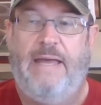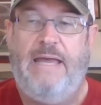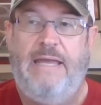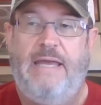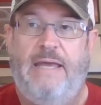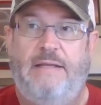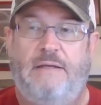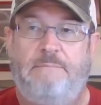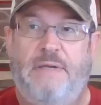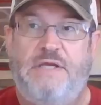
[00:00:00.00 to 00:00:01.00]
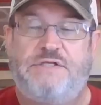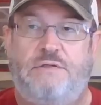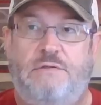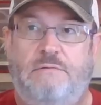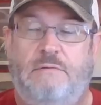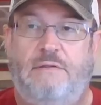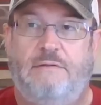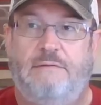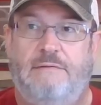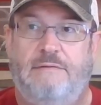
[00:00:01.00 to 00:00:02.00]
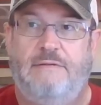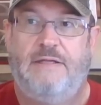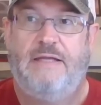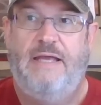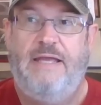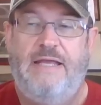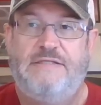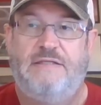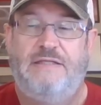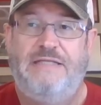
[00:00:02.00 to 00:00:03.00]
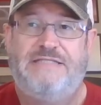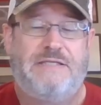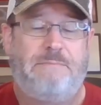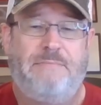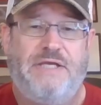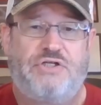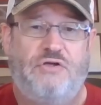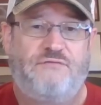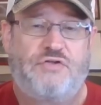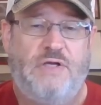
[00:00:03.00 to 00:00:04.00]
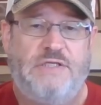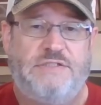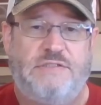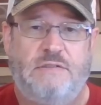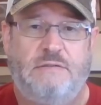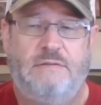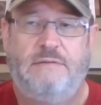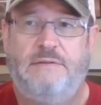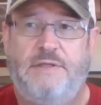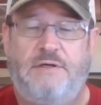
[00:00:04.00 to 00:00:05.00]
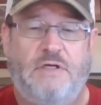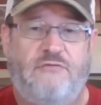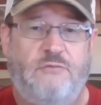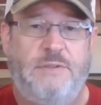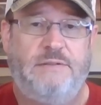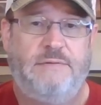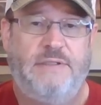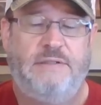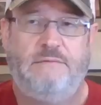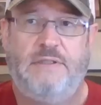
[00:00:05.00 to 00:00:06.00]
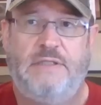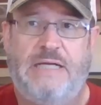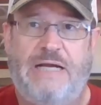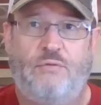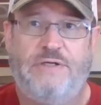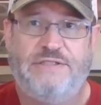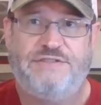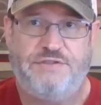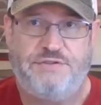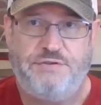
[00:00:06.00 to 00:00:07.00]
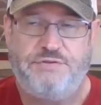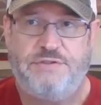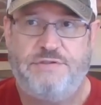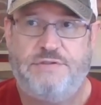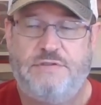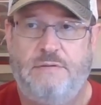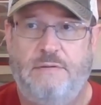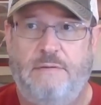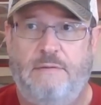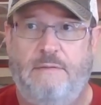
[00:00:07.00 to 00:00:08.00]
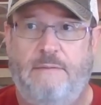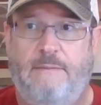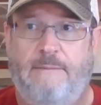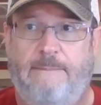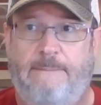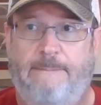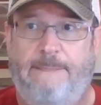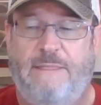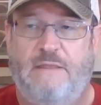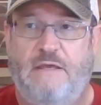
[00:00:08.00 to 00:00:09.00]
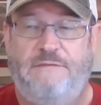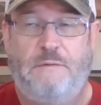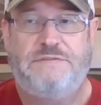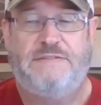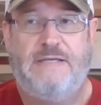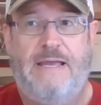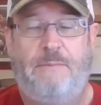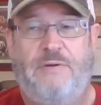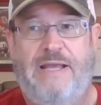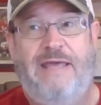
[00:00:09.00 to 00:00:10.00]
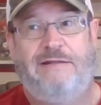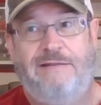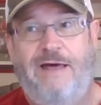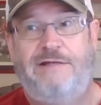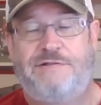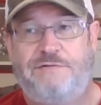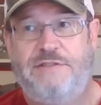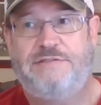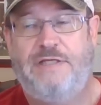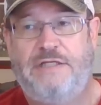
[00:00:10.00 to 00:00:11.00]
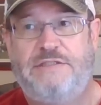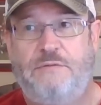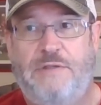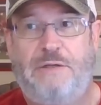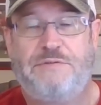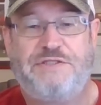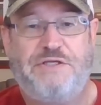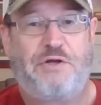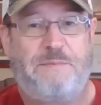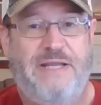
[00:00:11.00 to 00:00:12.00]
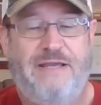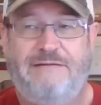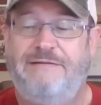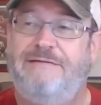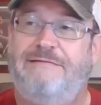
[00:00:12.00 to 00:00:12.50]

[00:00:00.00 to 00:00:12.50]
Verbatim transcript: I had a measure, I had at least some measure of trust in our government and in our institutions. And there was a time when I had a lot of trust, actually, when I was a younger man.